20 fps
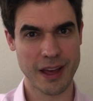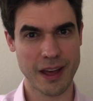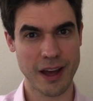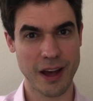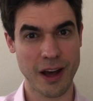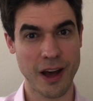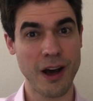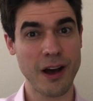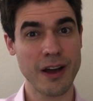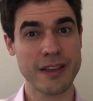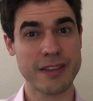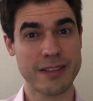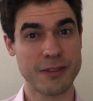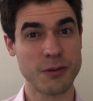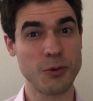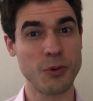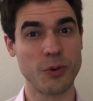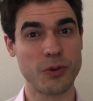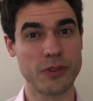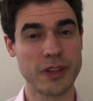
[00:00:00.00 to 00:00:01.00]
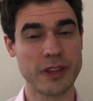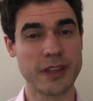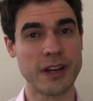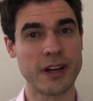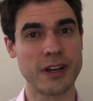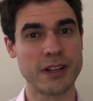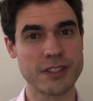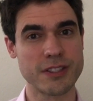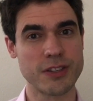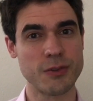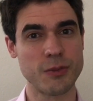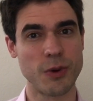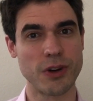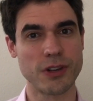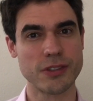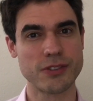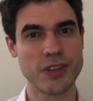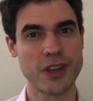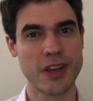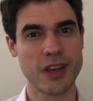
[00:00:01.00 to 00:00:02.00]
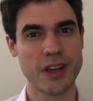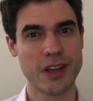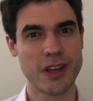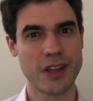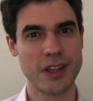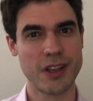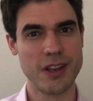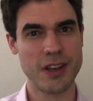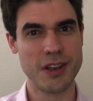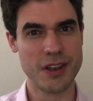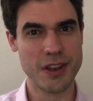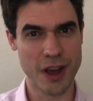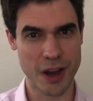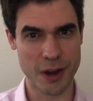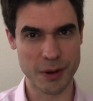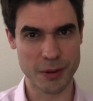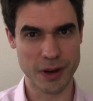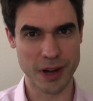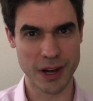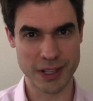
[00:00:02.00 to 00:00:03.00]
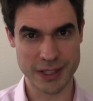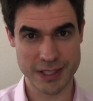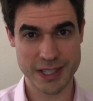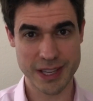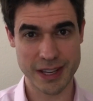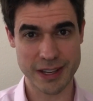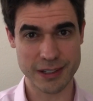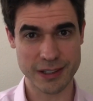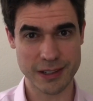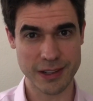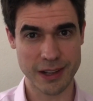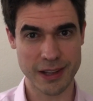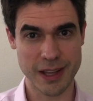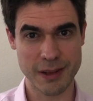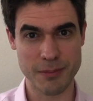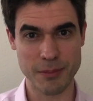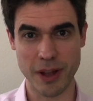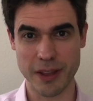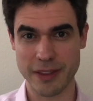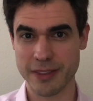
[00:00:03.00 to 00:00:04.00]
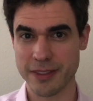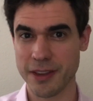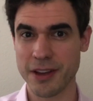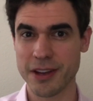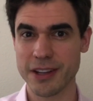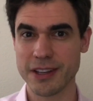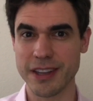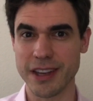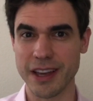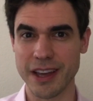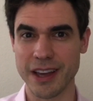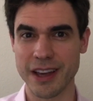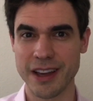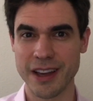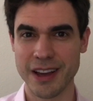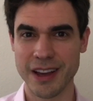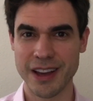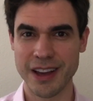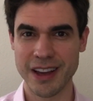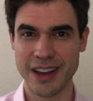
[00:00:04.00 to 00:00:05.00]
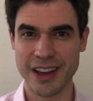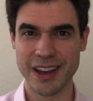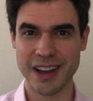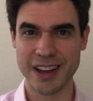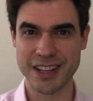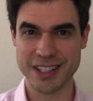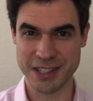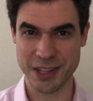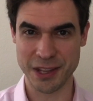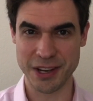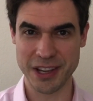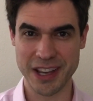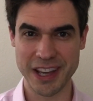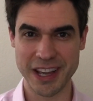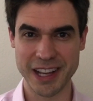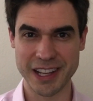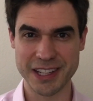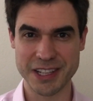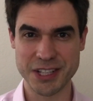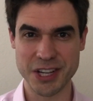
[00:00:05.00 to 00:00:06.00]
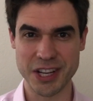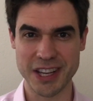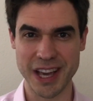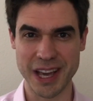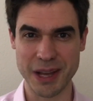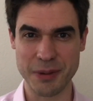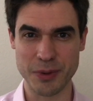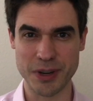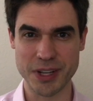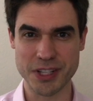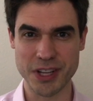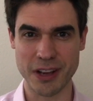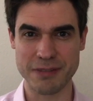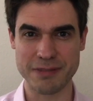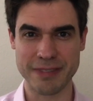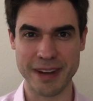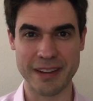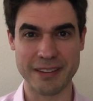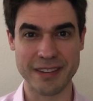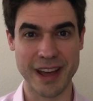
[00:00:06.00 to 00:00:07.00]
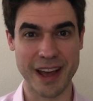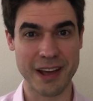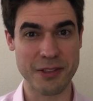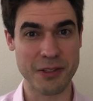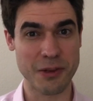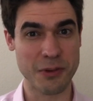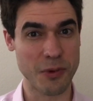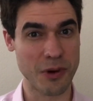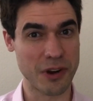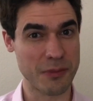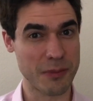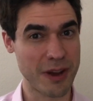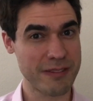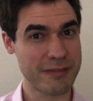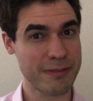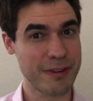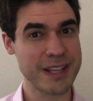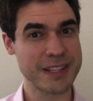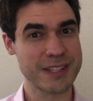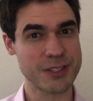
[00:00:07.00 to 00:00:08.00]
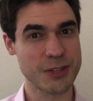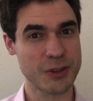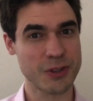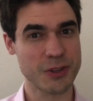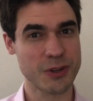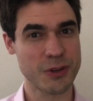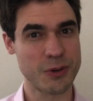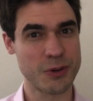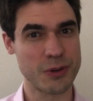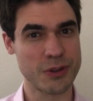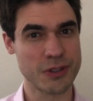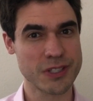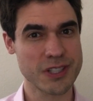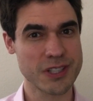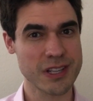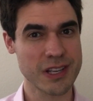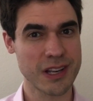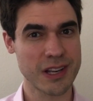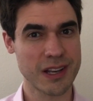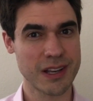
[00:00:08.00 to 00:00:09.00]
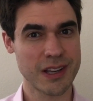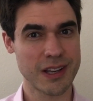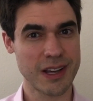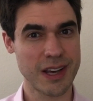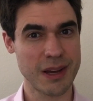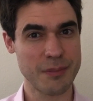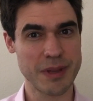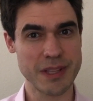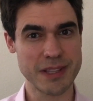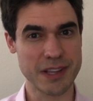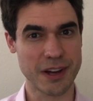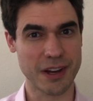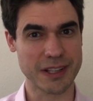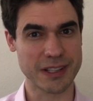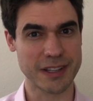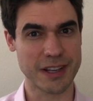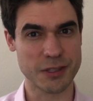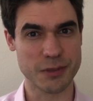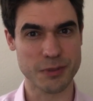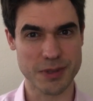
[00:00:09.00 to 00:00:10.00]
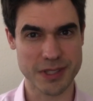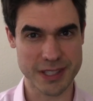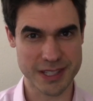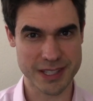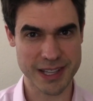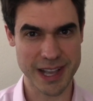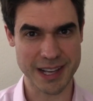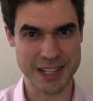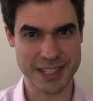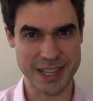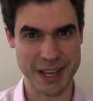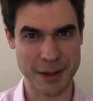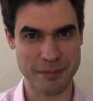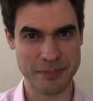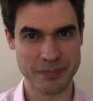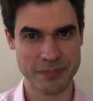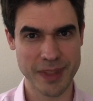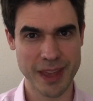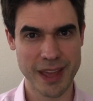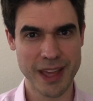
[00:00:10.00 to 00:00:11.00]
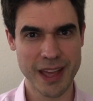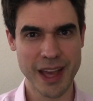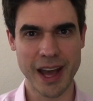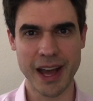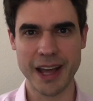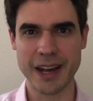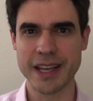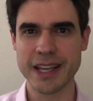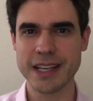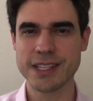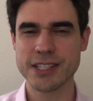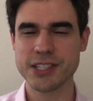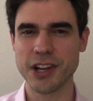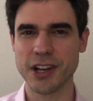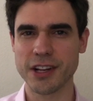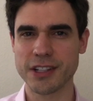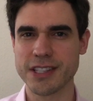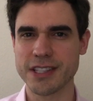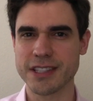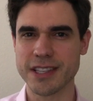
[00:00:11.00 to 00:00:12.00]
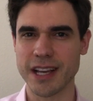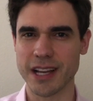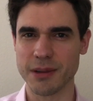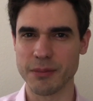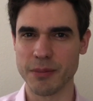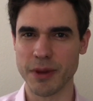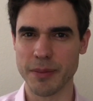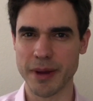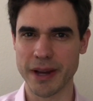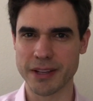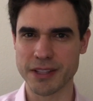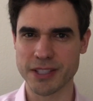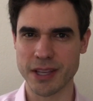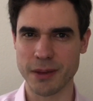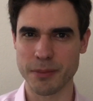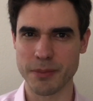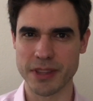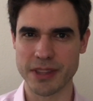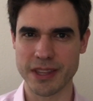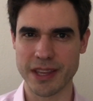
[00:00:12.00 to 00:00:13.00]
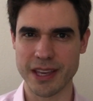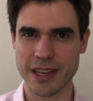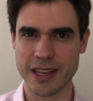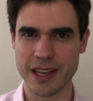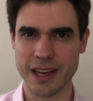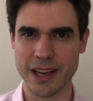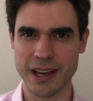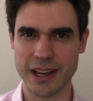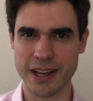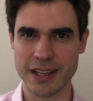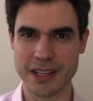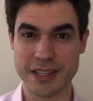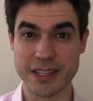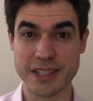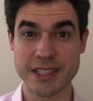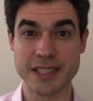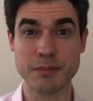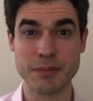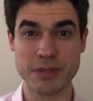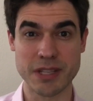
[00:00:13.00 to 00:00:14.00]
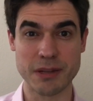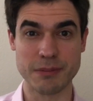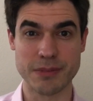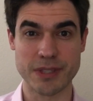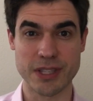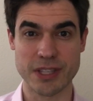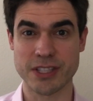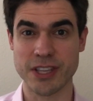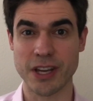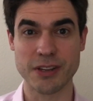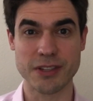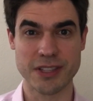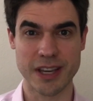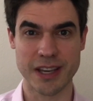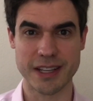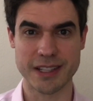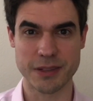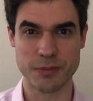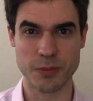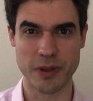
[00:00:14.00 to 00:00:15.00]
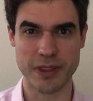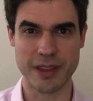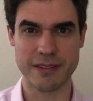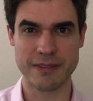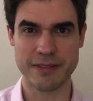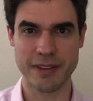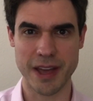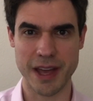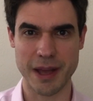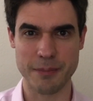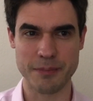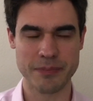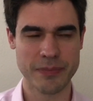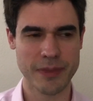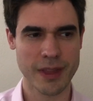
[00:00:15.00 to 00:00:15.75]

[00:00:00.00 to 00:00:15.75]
I thought that the answer was no, until in my third year studying English at Cambridge, I found out that one of my friends on the course had been diagnosed with dyslexia. And he started telling me about some of the symptoms associated with it for him.